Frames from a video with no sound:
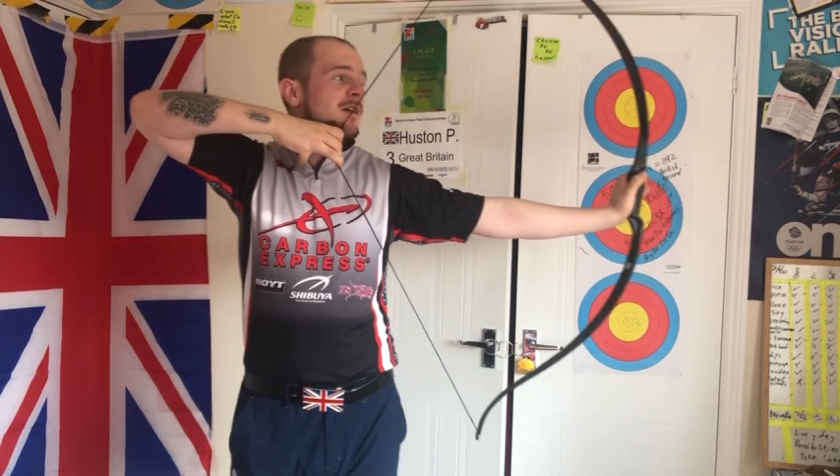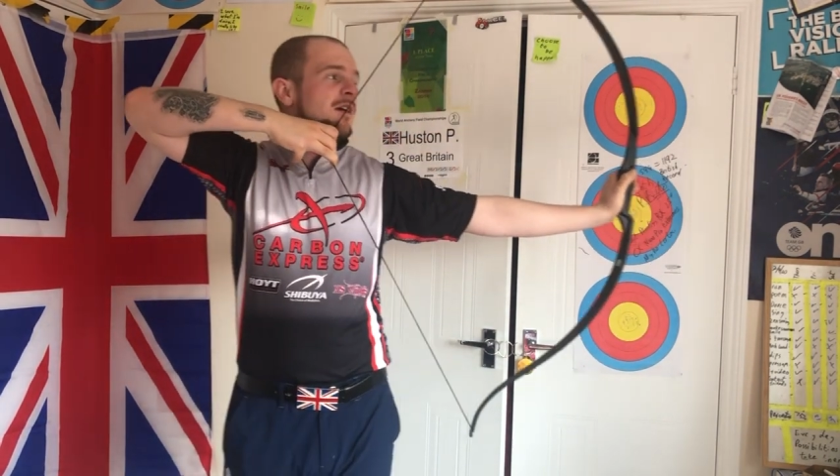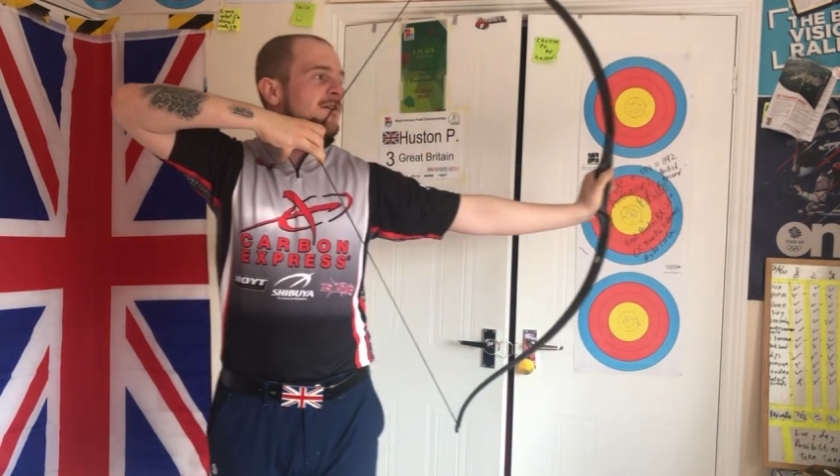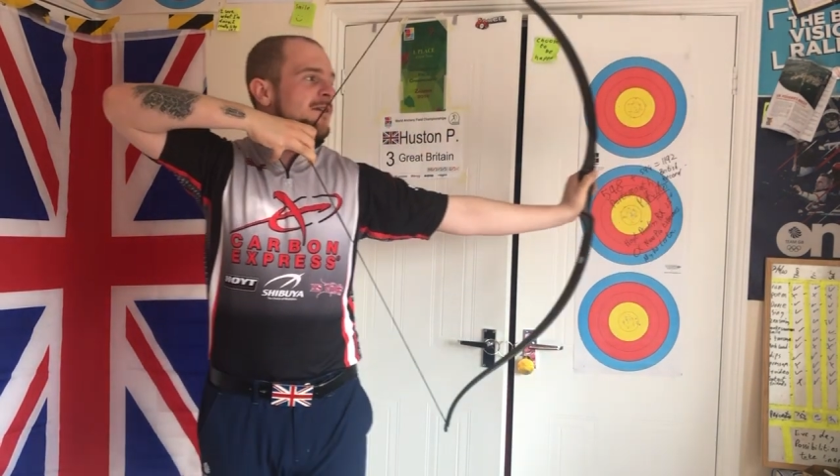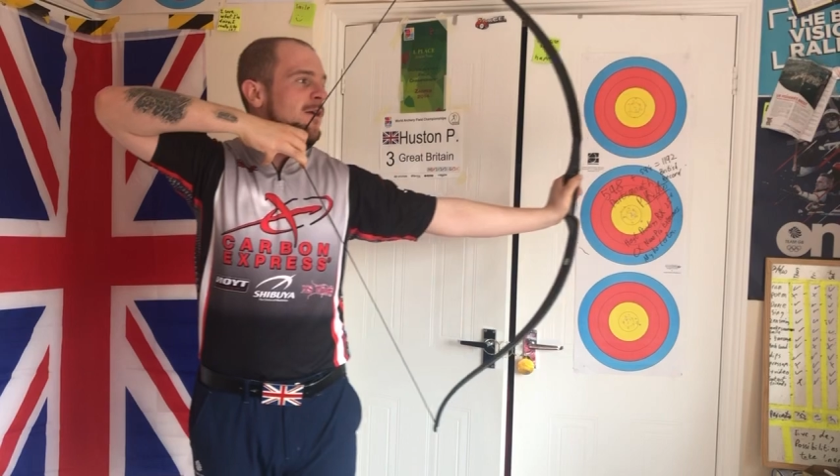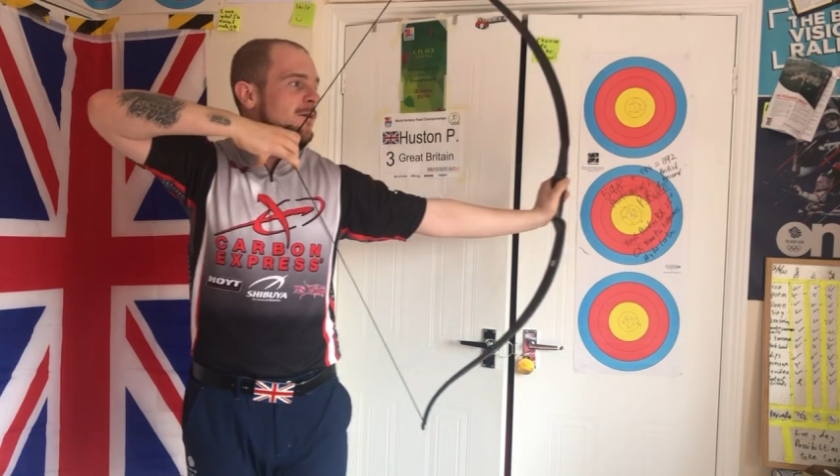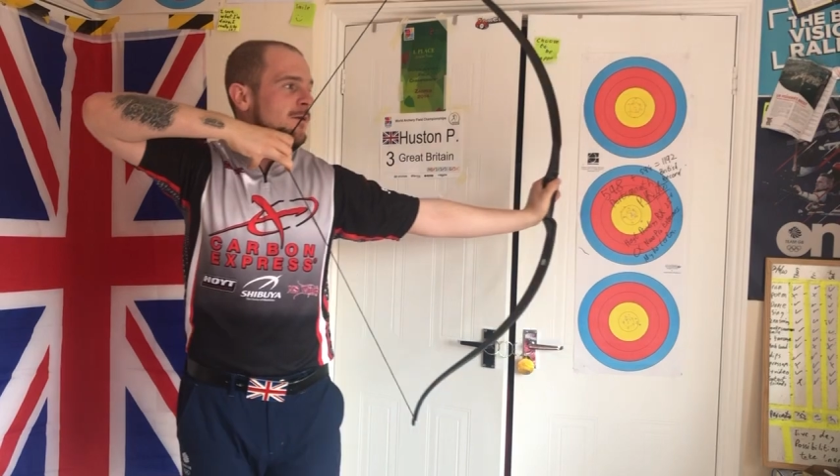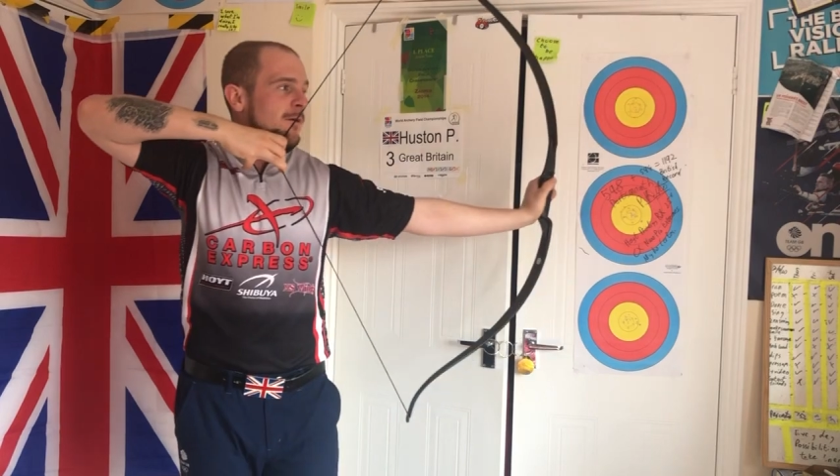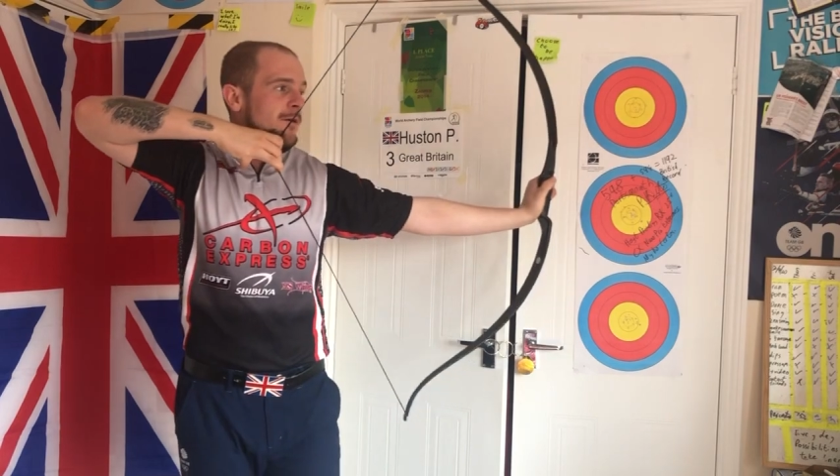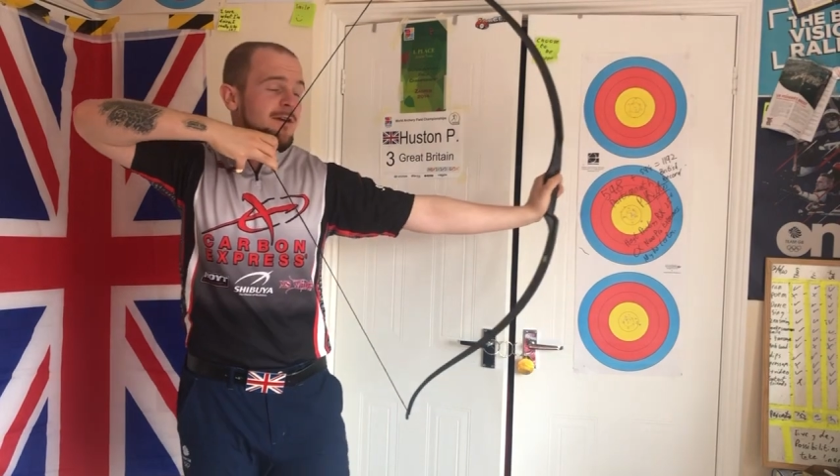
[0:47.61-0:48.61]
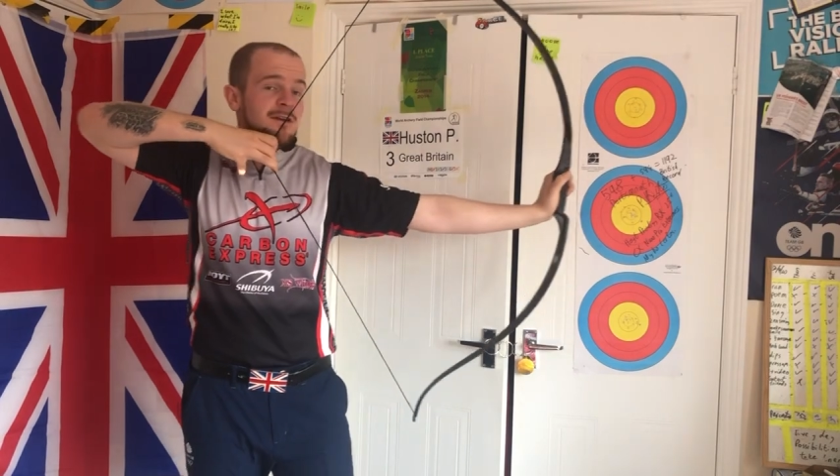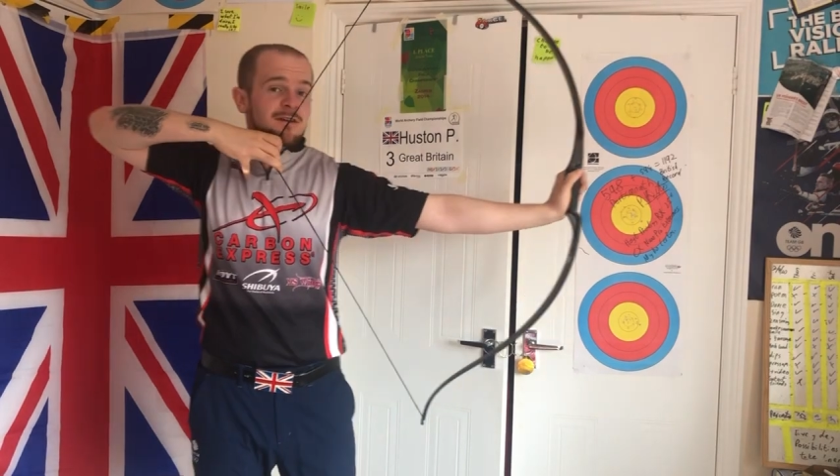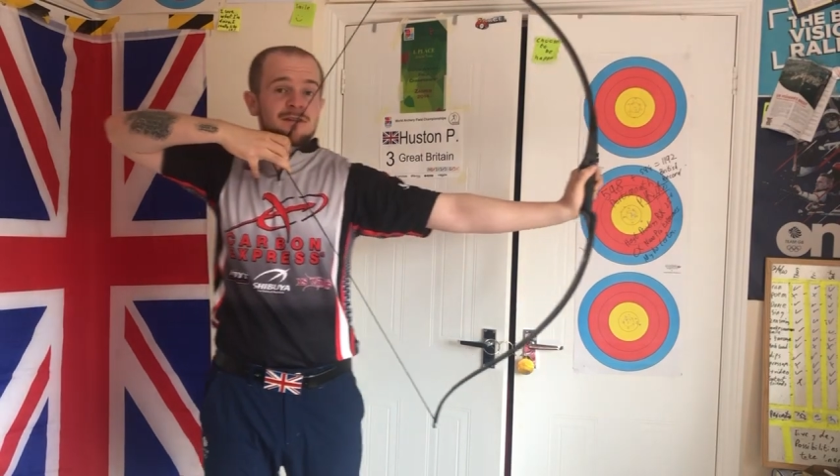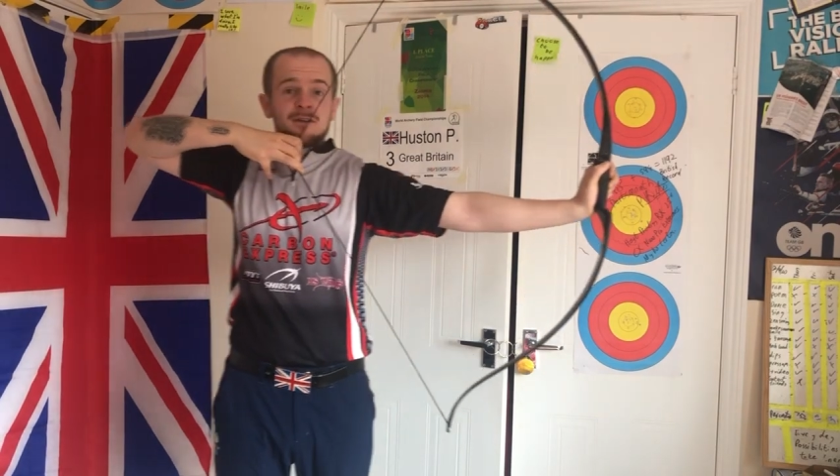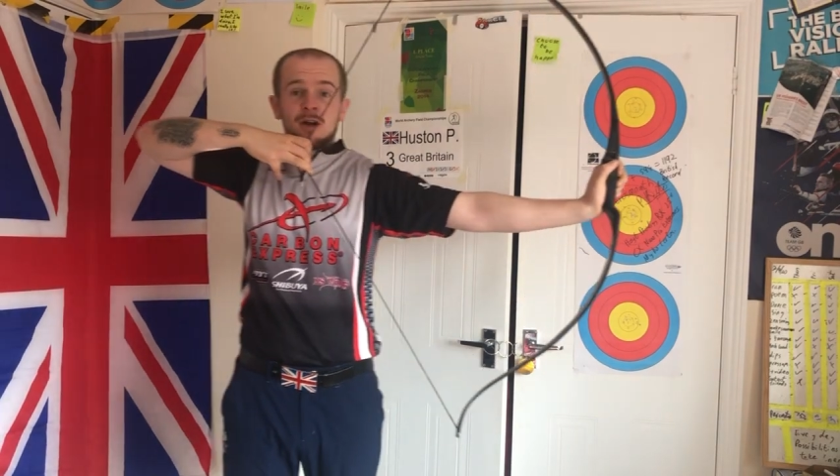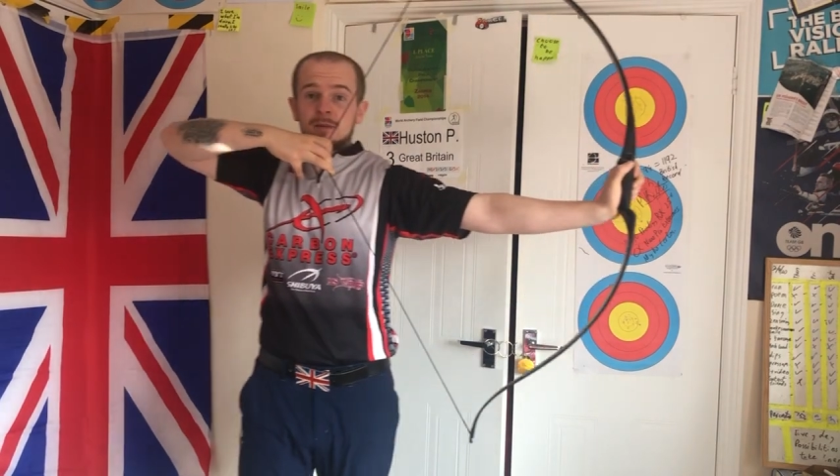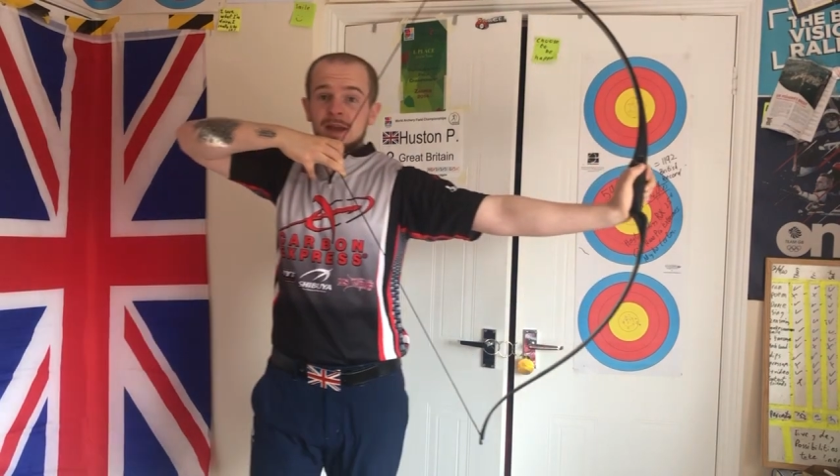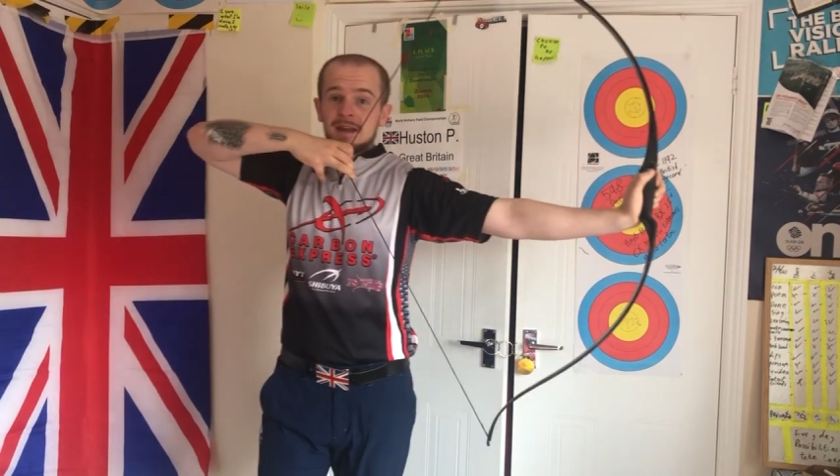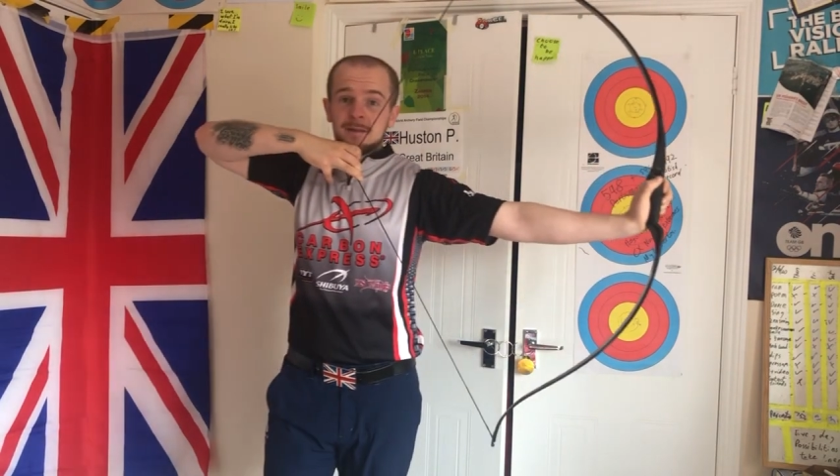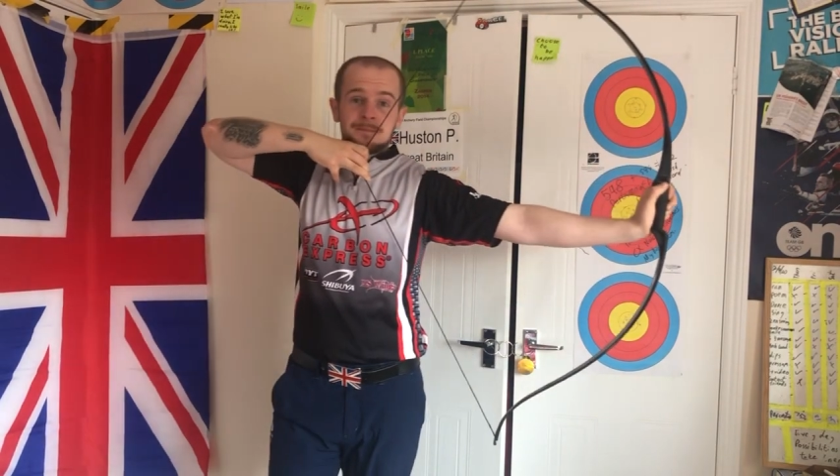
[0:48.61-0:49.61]
a phone, or you can just follow
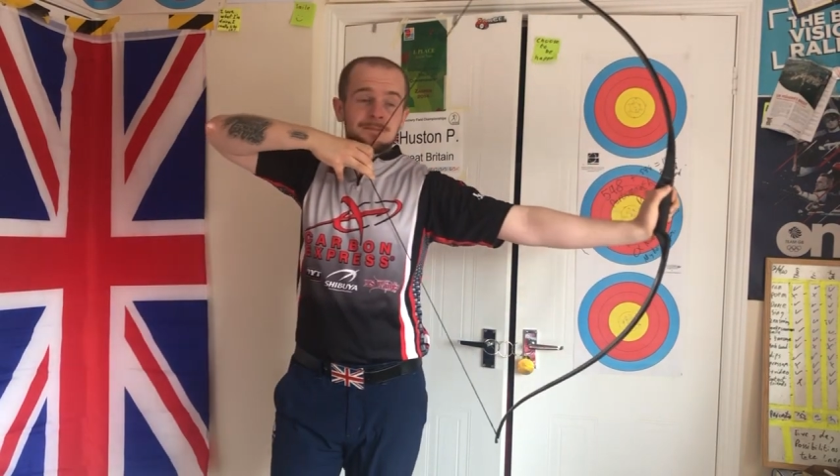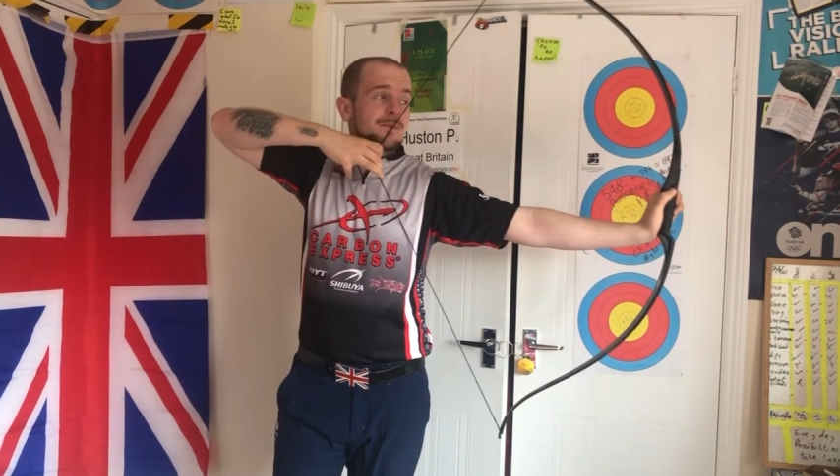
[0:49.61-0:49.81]
me,